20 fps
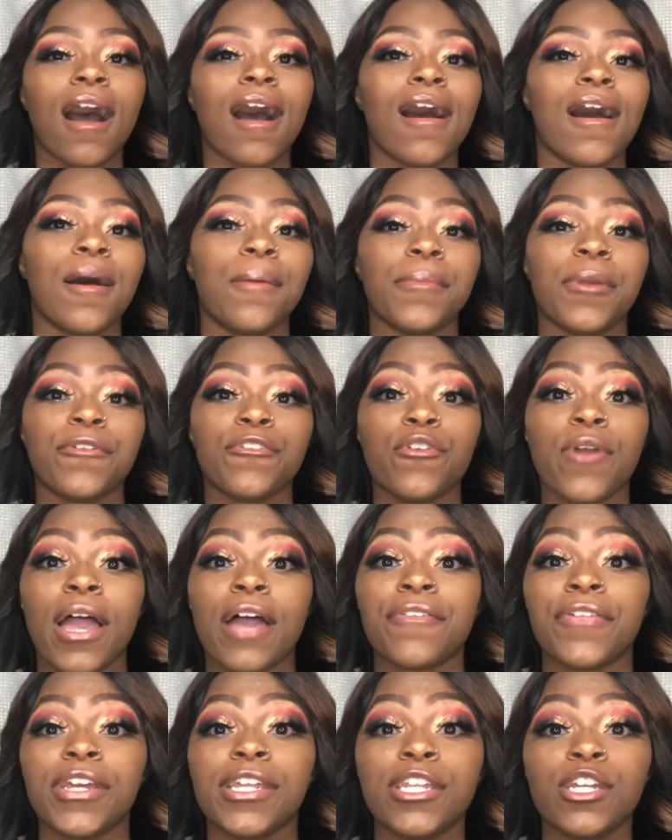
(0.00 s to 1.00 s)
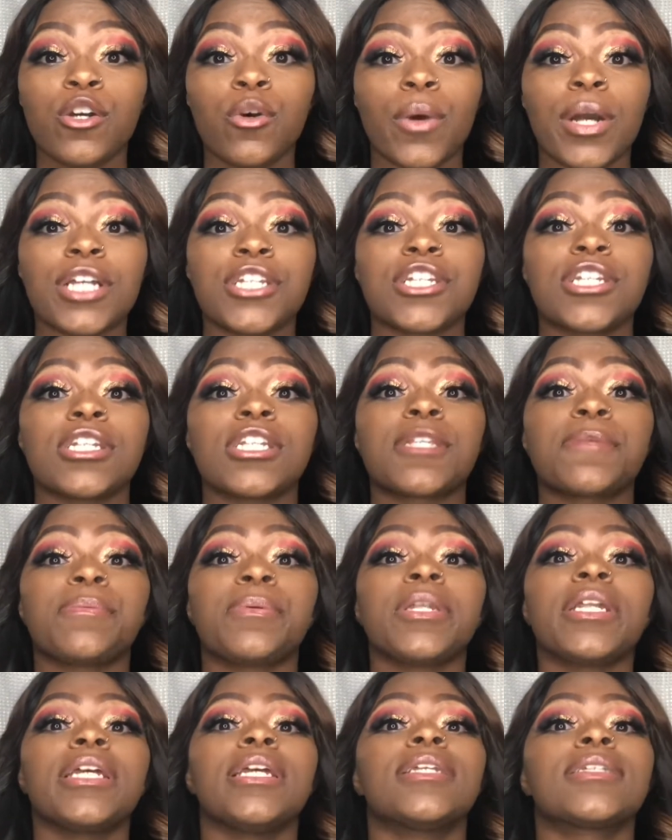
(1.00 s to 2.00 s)
If you have any questions,
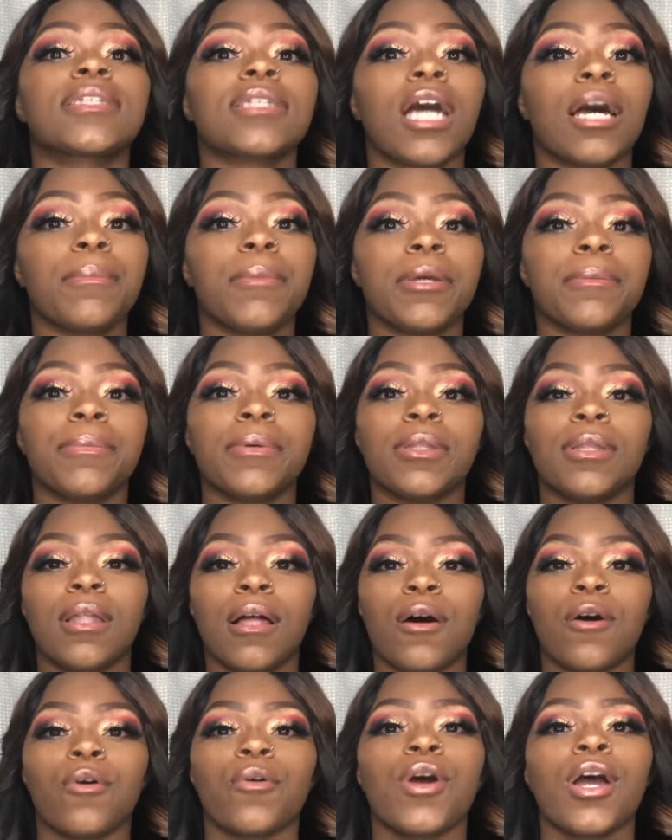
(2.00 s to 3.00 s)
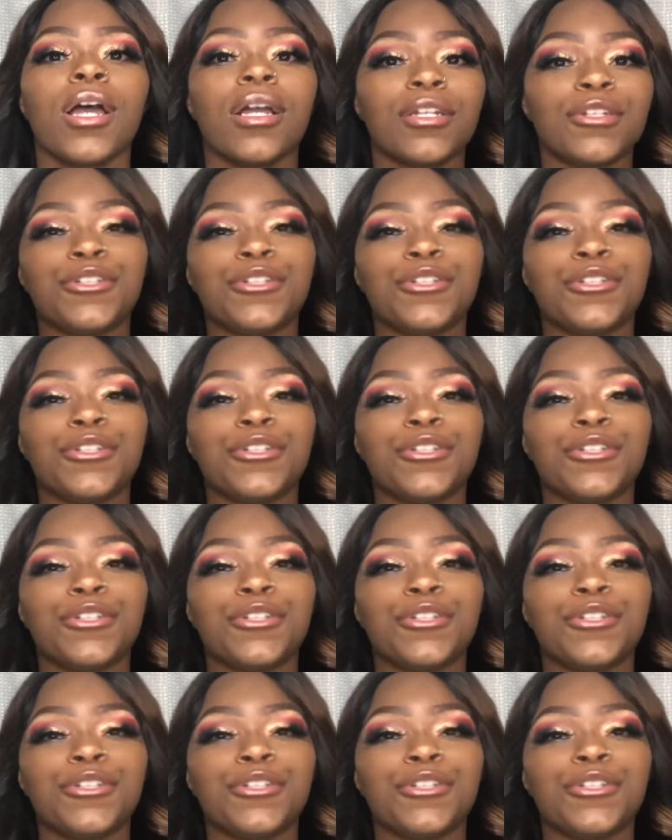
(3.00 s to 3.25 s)
please comment below.